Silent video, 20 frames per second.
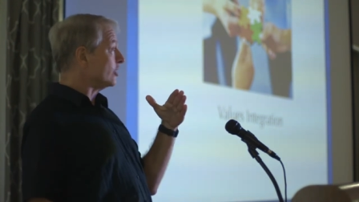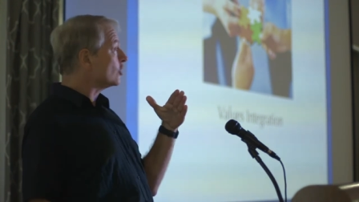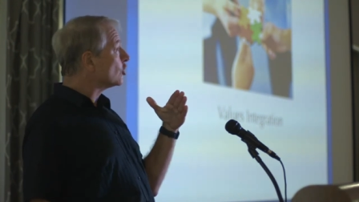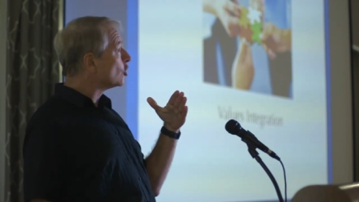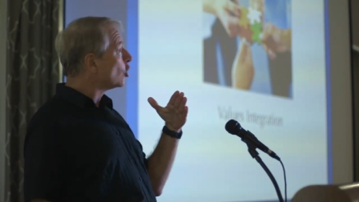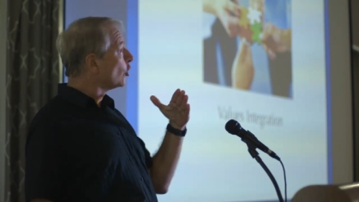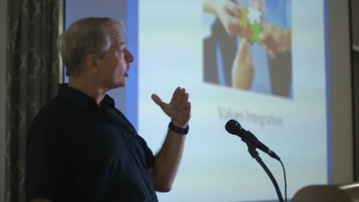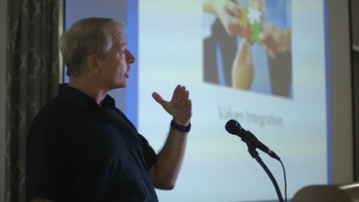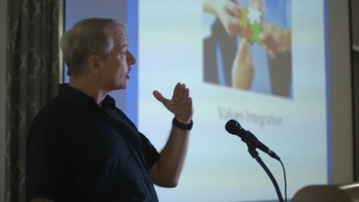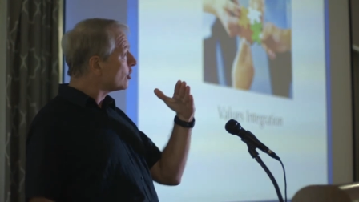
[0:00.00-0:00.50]
You can
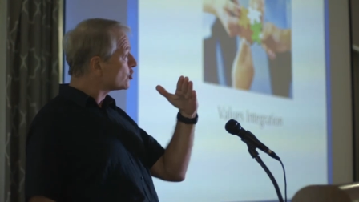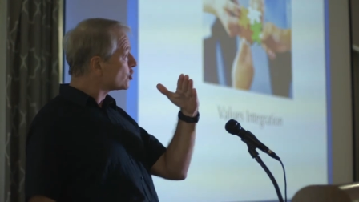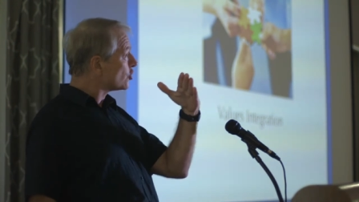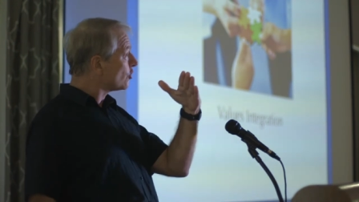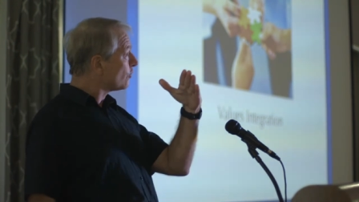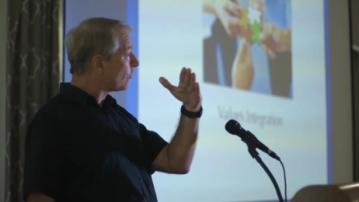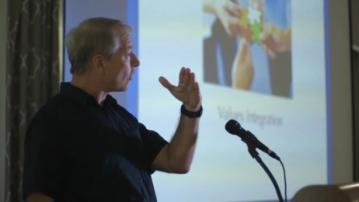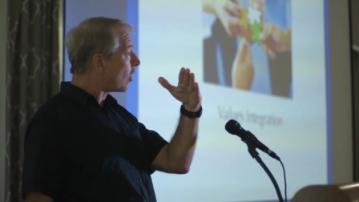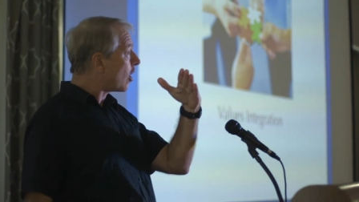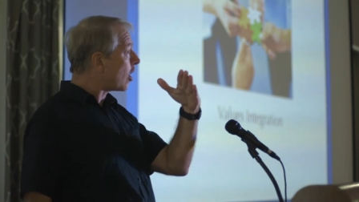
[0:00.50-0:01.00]
only go so
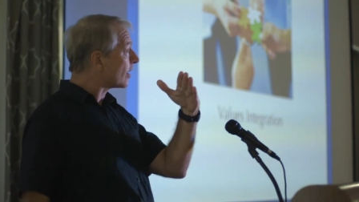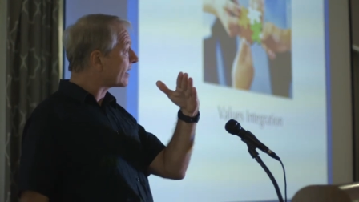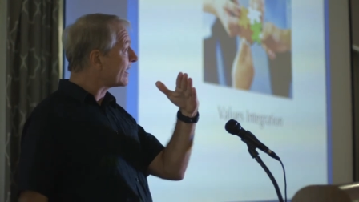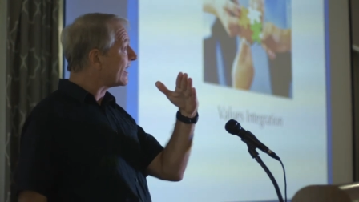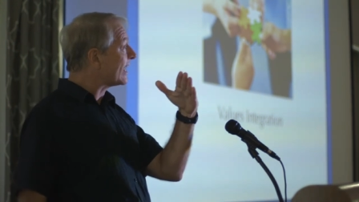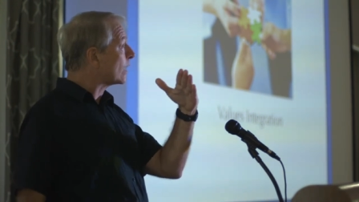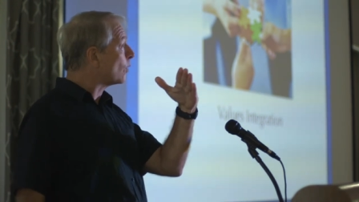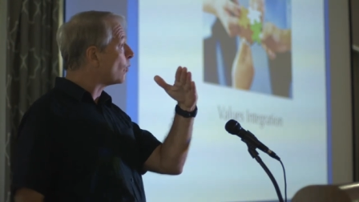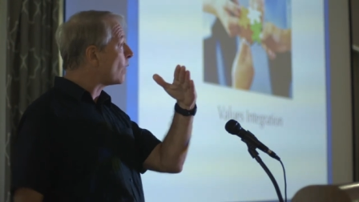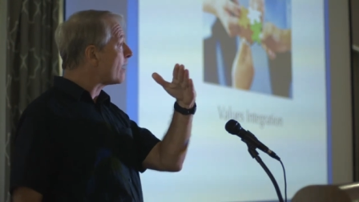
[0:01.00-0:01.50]
far
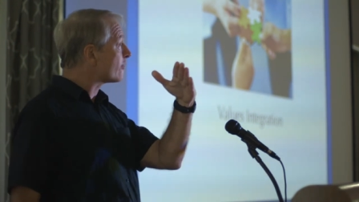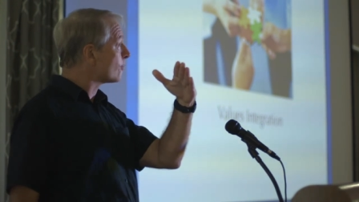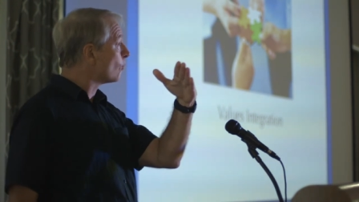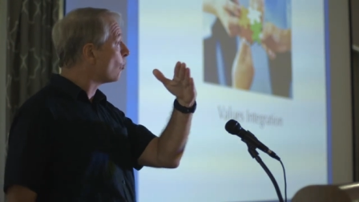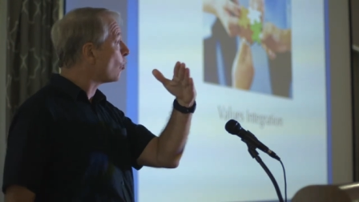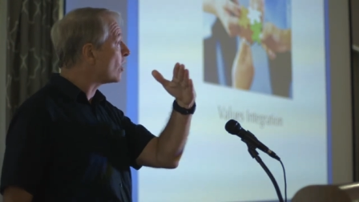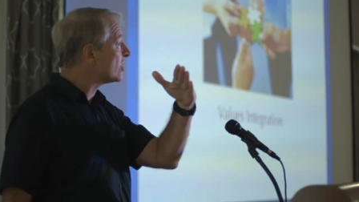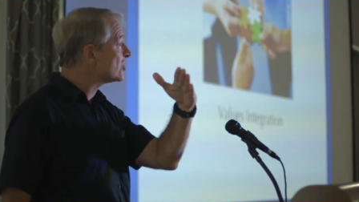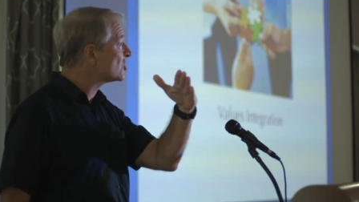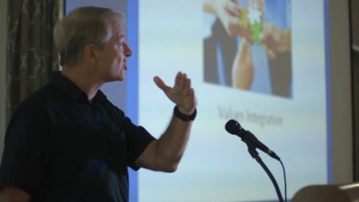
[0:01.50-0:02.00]
getting away from
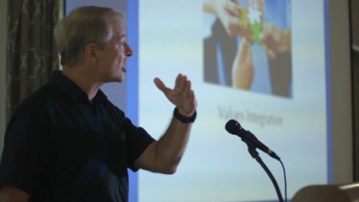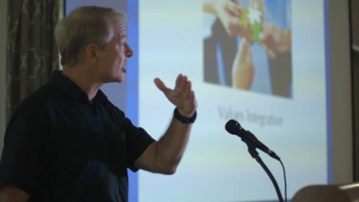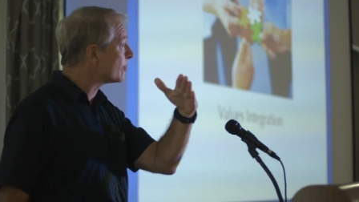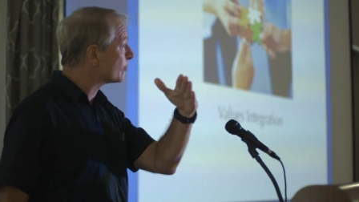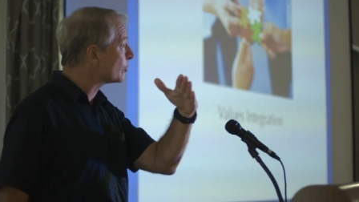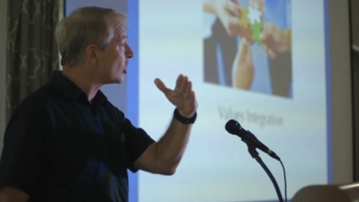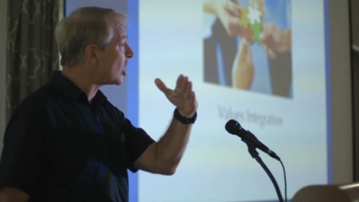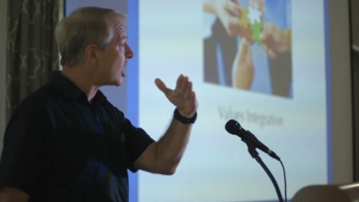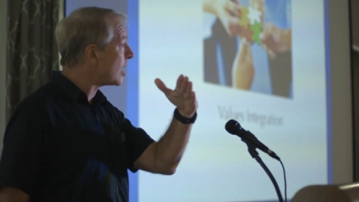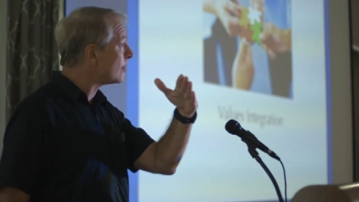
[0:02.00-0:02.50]
one set of
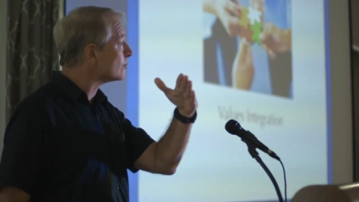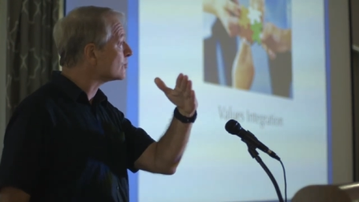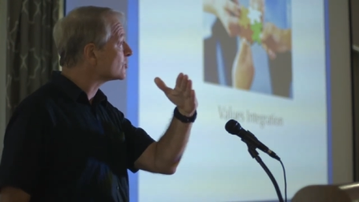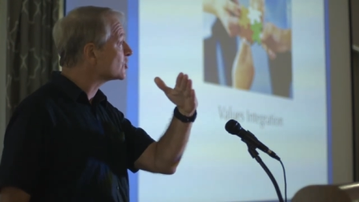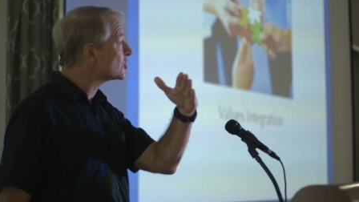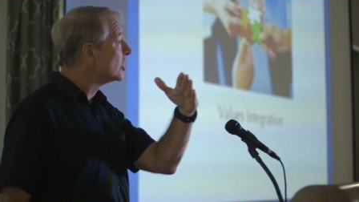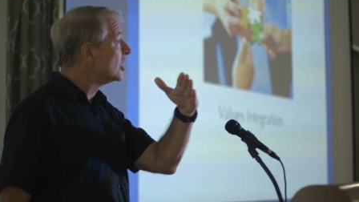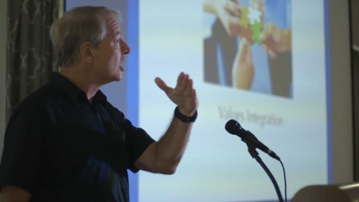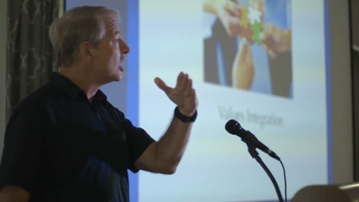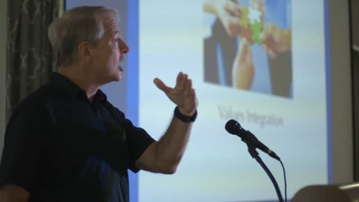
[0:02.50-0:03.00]
problems